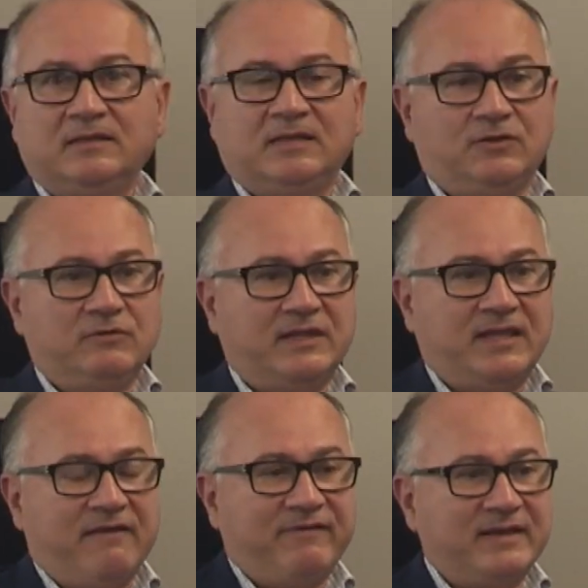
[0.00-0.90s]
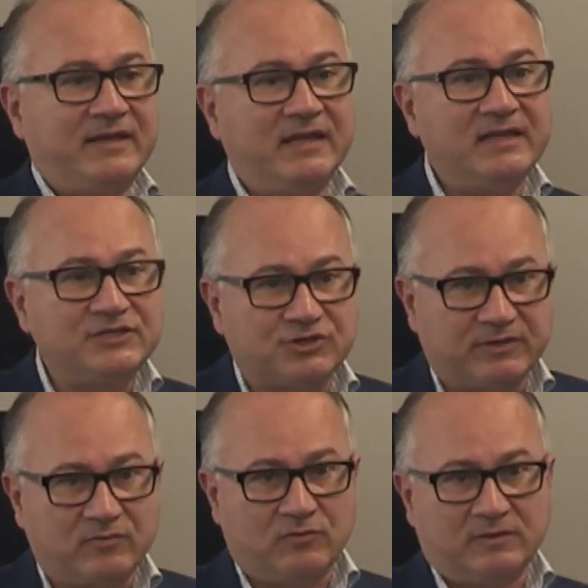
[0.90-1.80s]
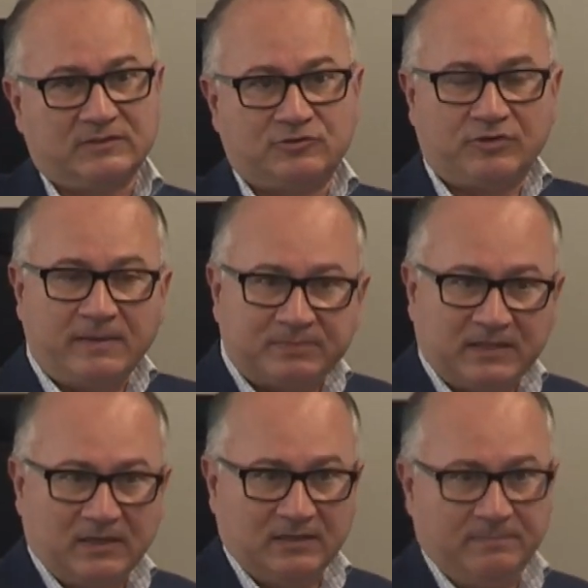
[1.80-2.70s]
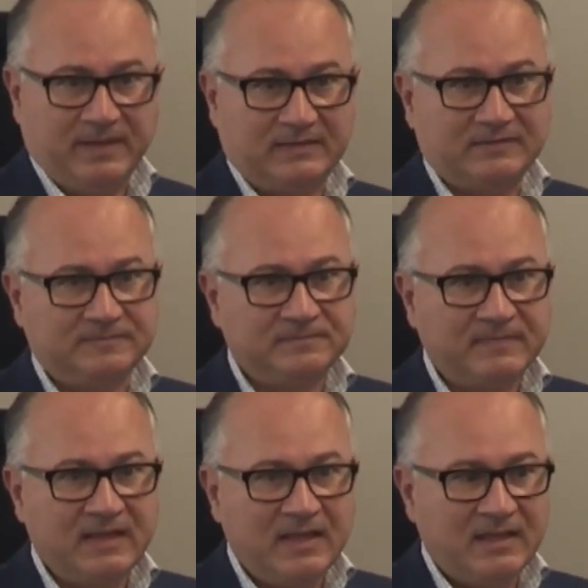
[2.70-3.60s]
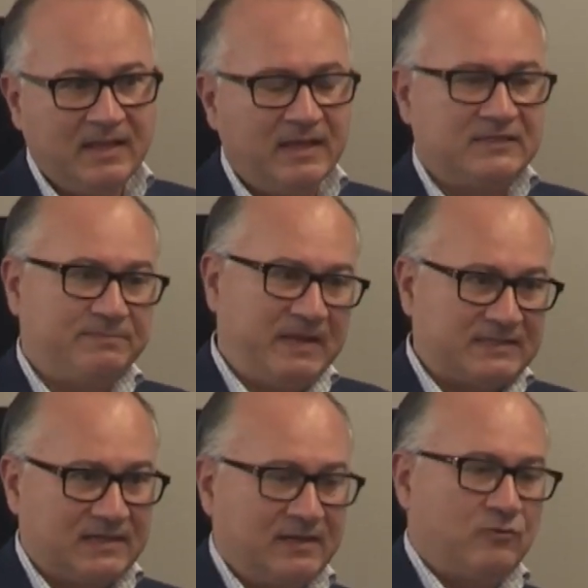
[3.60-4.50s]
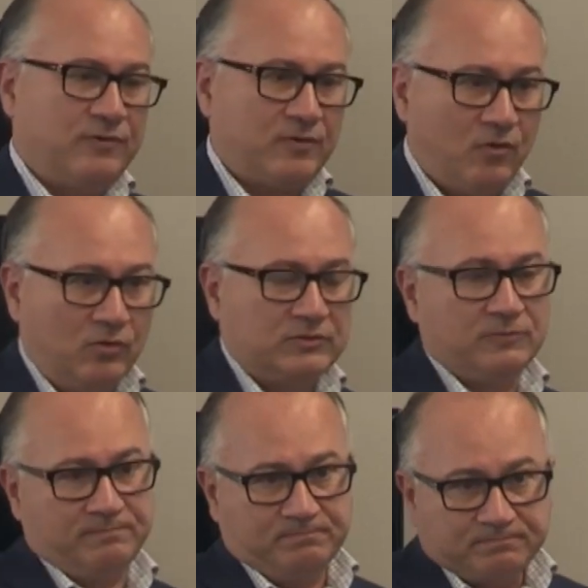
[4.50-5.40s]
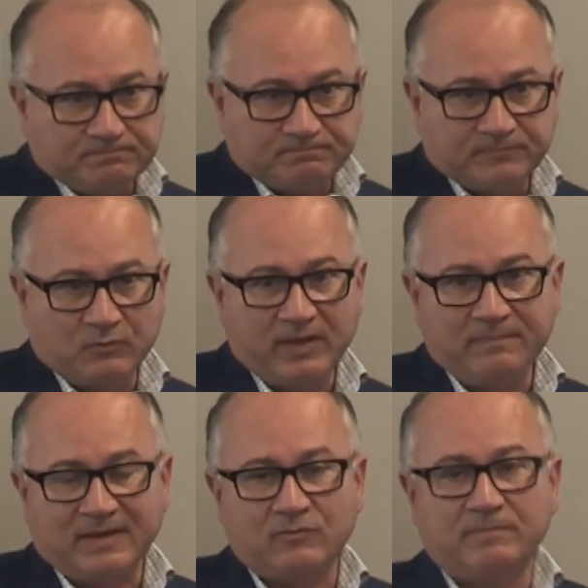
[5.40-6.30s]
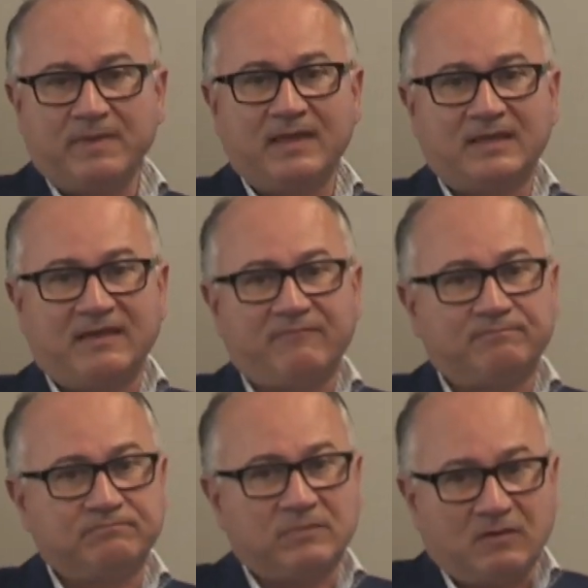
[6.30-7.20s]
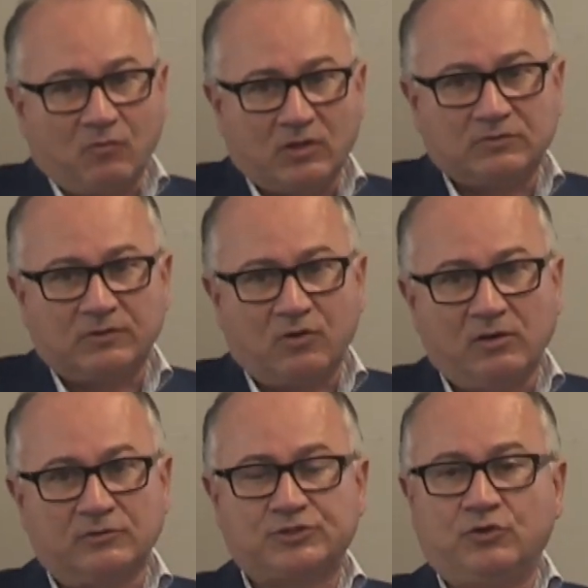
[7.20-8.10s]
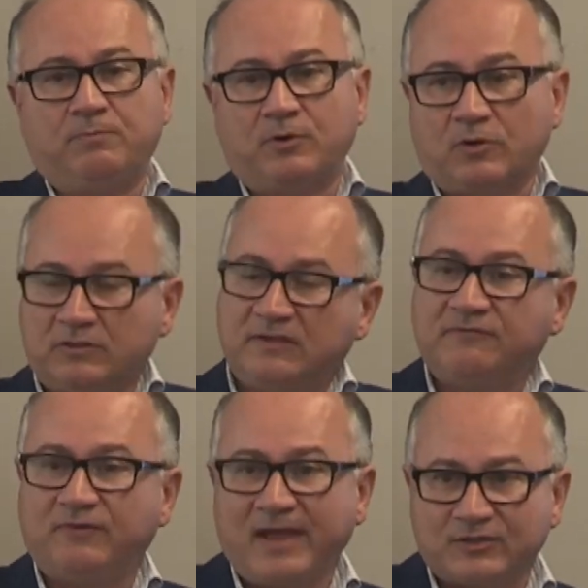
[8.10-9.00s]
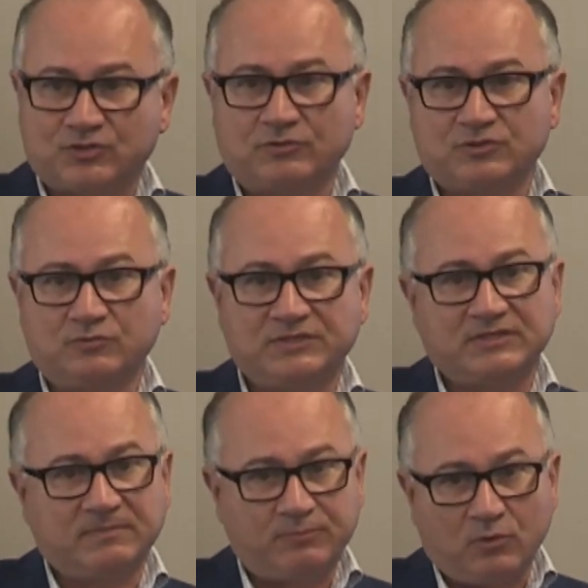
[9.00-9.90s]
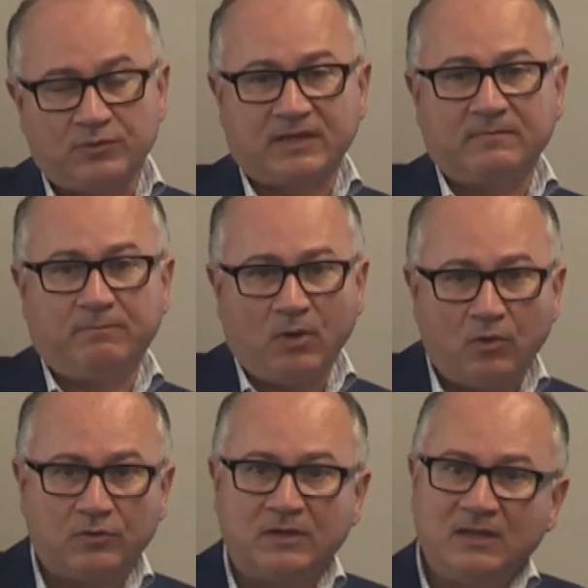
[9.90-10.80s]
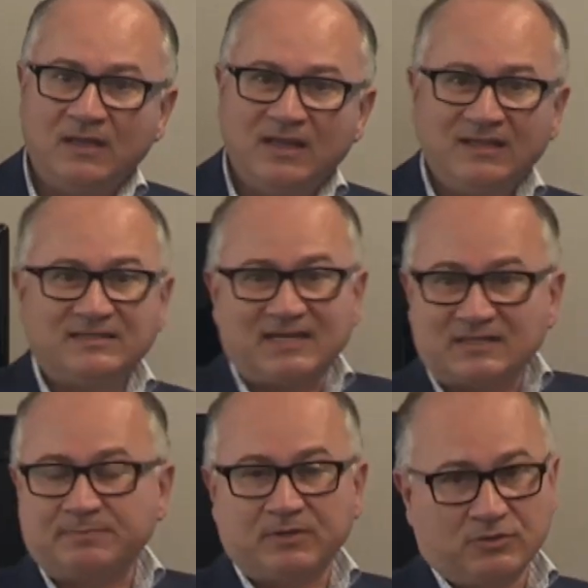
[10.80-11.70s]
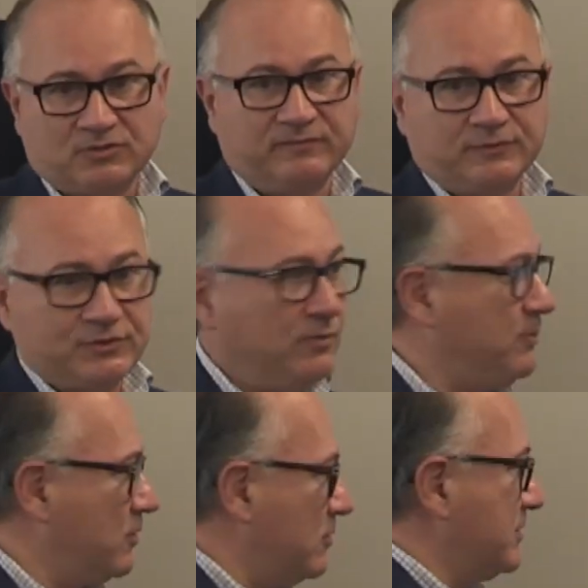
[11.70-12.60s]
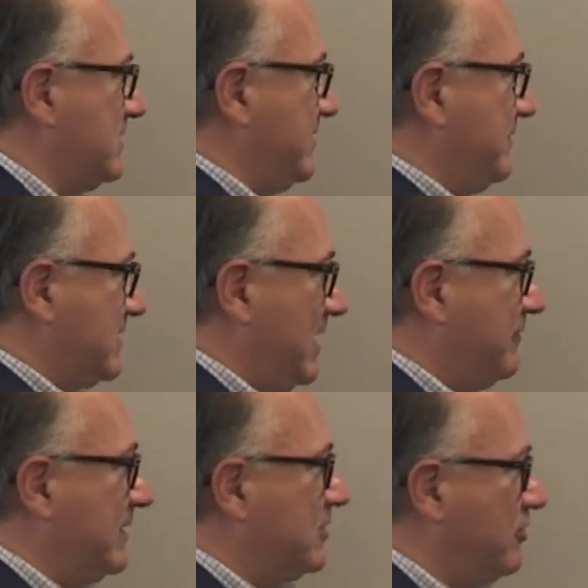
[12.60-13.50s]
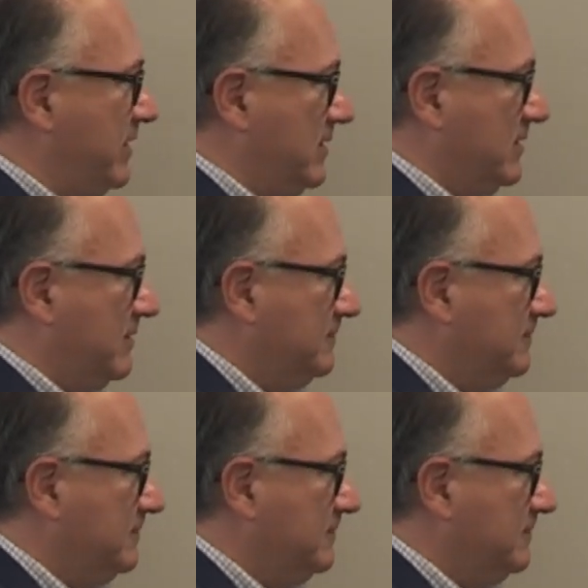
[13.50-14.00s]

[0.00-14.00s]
Did we have any injury where it tripped a little bit? Especially with older women who may have what we call osteoporotic fractures, which is a broken bone just because of osteoporosis if it's left untreated.